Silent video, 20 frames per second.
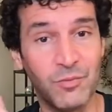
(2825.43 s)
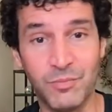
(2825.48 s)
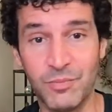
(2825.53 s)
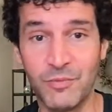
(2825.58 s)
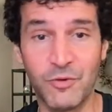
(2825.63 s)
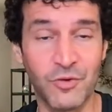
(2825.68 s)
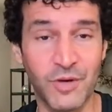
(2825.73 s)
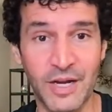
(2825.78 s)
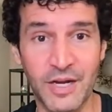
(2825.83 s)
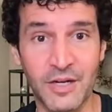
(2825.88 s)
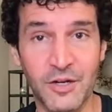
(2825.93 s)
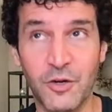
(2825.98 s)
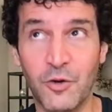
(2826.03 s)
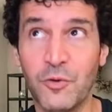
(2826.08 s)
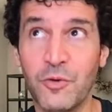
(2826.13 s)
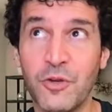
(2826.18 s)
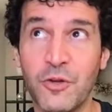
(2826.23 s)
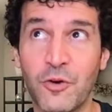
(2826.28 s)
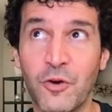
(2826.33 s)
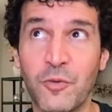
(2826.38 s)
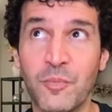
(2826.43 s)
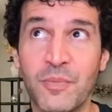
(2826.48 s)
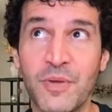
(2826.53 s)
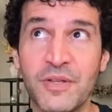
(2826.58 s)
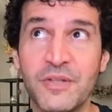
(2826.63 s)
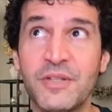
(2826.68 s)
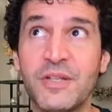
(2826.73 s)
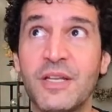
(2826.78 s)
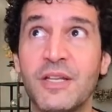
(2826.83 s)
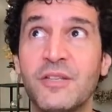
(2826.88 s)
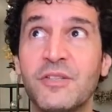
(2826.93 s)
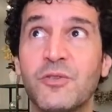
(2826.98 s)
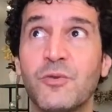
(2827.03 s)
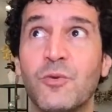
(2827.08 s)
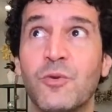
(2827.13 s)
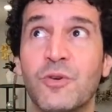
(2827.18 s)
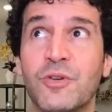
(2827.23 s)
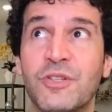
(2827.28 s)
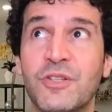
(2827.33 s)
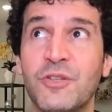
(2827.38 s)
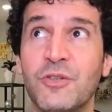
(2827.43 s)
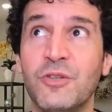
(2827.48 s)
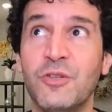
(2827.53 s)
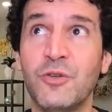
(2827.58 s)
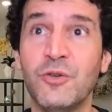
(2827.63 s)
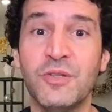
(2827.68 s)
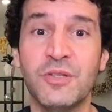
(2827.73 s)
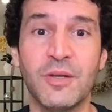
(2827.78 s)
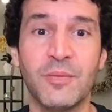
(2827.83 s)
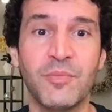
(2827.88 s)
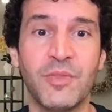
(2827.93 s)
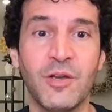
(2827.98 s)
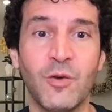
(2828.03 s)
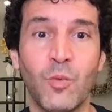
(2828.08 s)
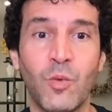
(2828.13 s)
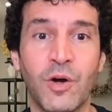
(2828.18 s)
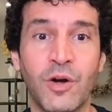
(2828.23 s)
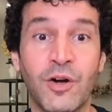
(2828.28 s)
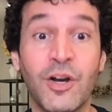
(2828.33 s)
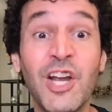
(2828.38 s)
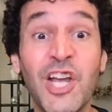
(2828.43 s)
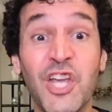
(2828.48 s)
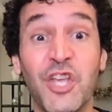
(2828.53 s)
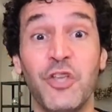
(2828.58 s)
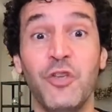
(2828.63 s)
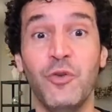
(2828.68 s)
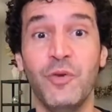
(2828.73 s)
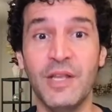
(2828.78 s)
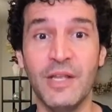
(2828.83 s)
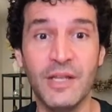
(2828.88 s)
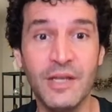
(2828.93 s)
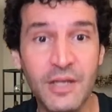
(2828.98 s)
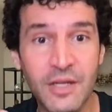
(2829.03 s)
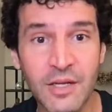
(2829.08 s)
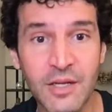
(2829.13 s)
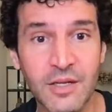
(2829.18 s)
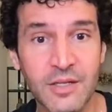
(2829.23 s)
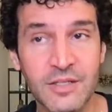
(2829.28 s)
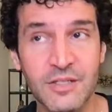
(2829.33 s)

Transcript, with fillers: create your own business, or to do something where you need